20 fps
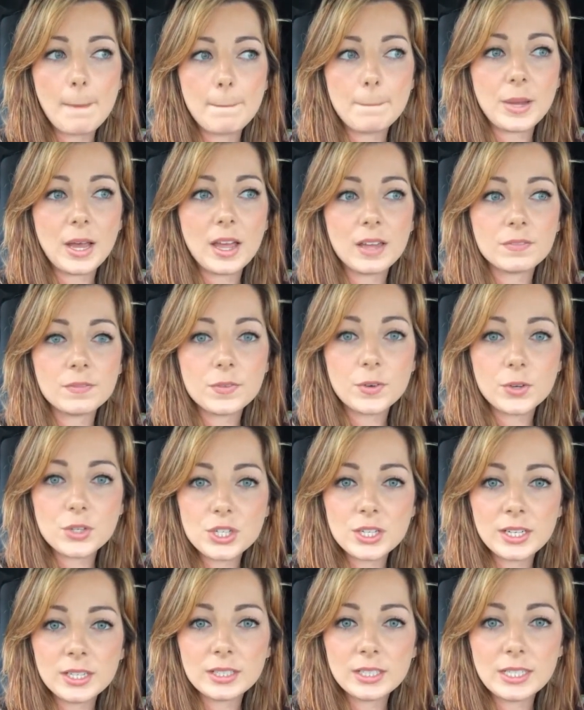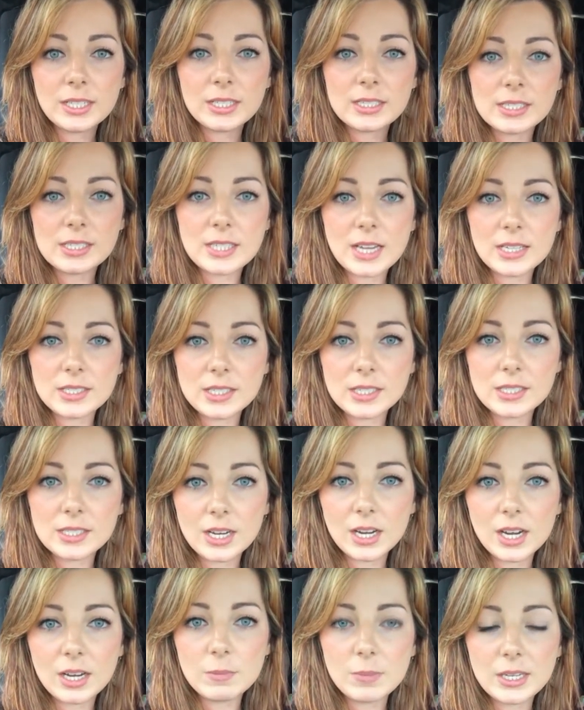but unfortunately it's
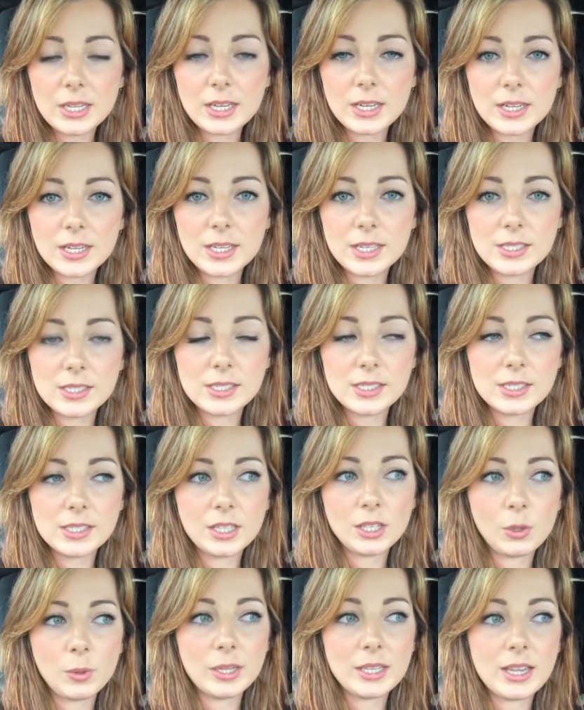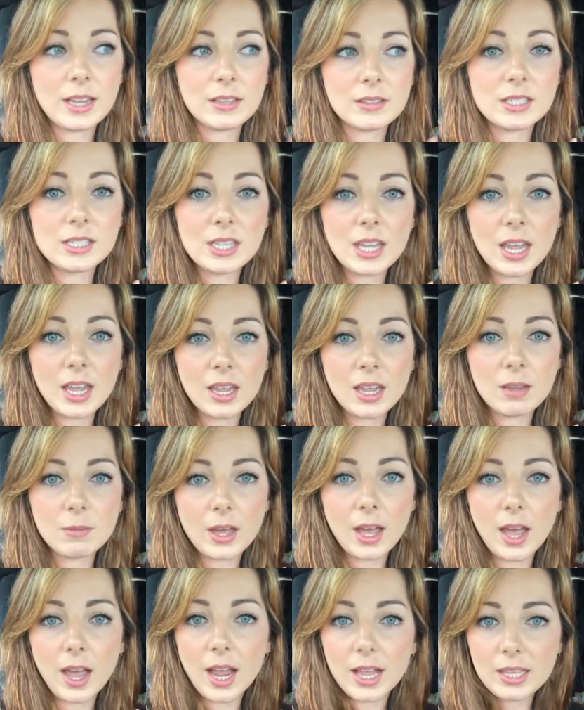necessary because, you know, again, this came
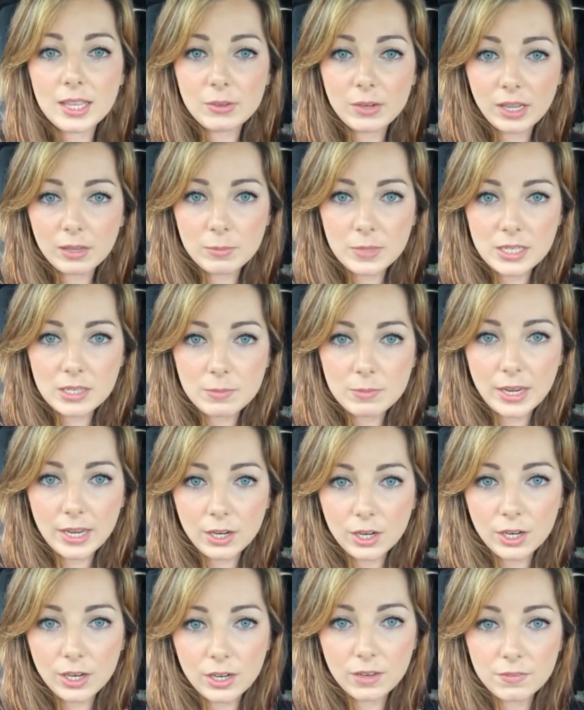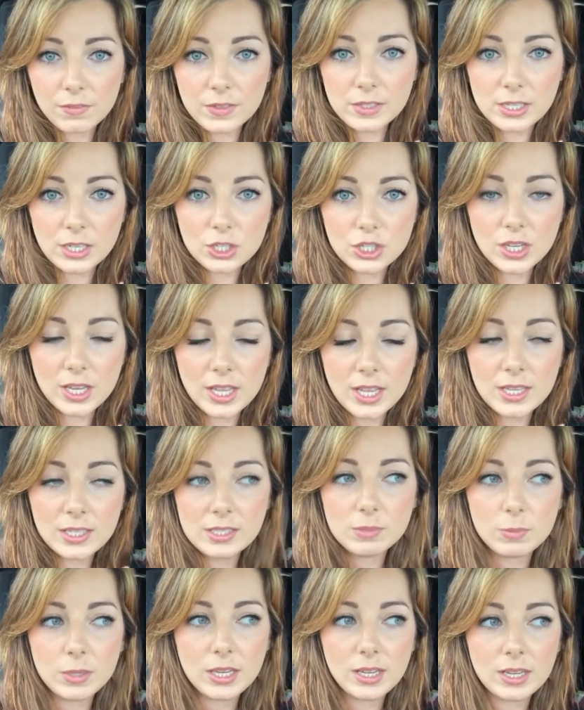highly recommended by her
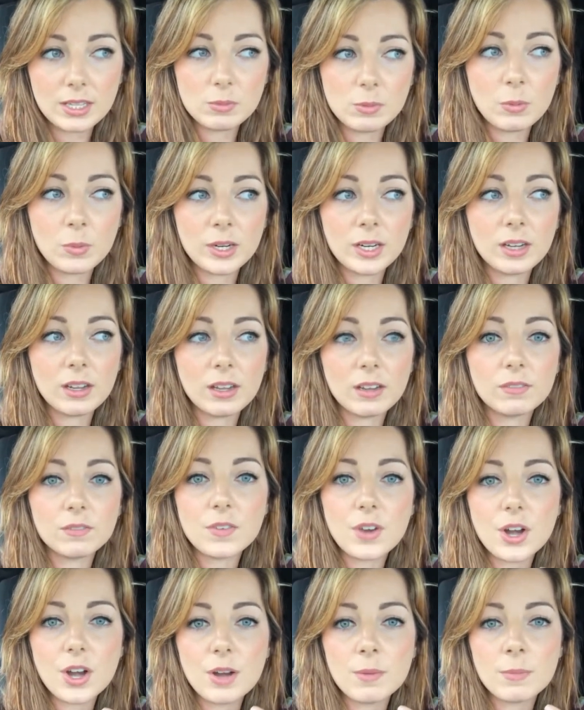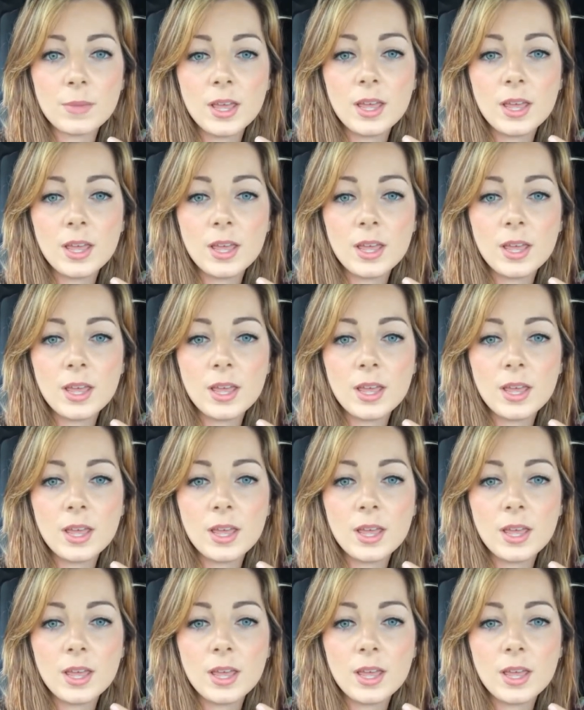physicians because we want to confirm